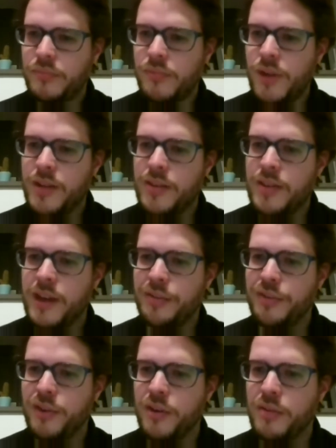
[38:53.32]

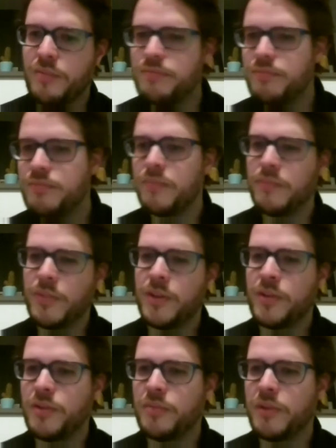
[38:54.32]
therefore, you
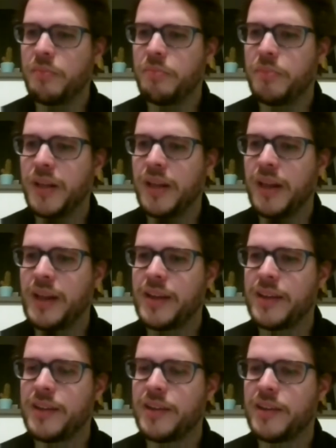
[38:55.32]
know, be like
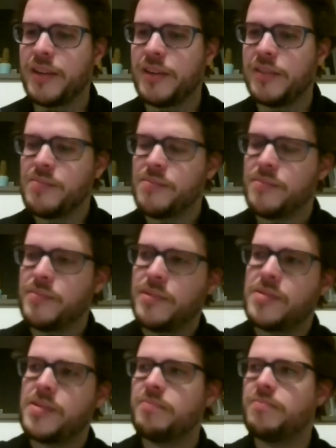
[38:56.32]
a,
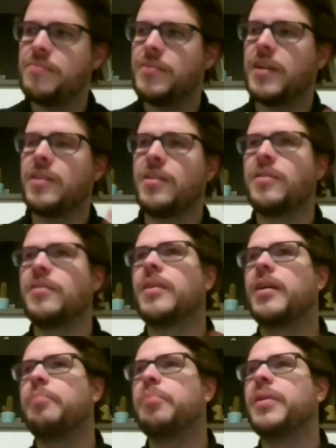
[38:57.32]
I don't know,
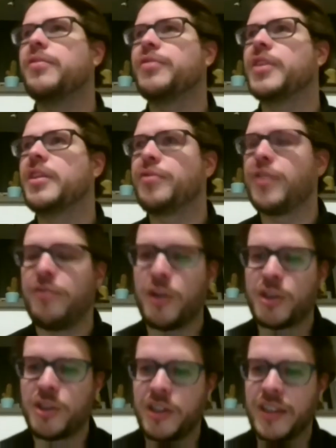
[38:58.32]
a bit of a different
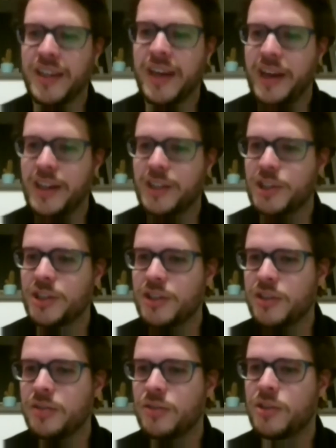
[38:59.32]
version than cash,
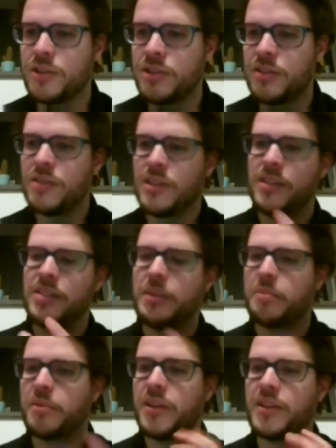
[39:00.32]
to just still
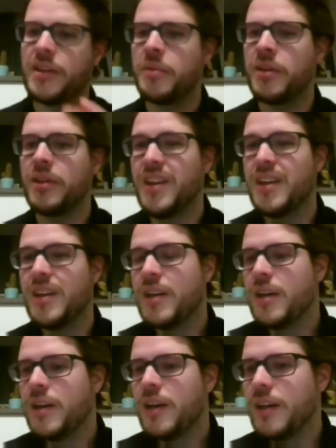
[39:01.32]
separate them. And
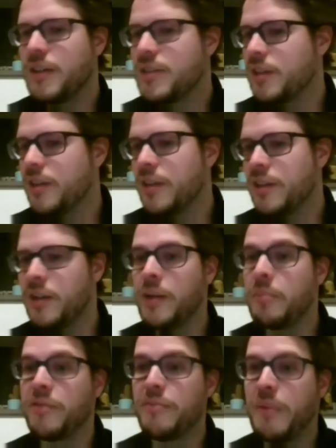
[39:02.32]
in a
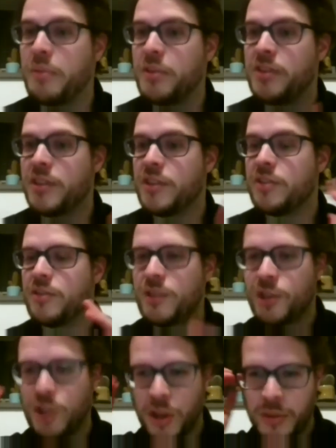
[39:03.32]
number of member states, you know,
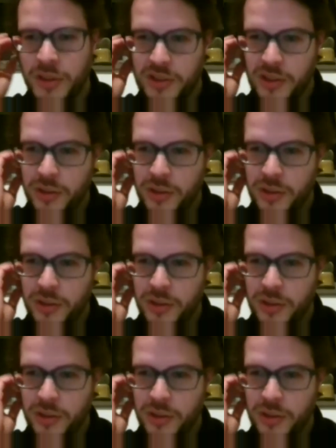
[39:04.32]
in Germany is a good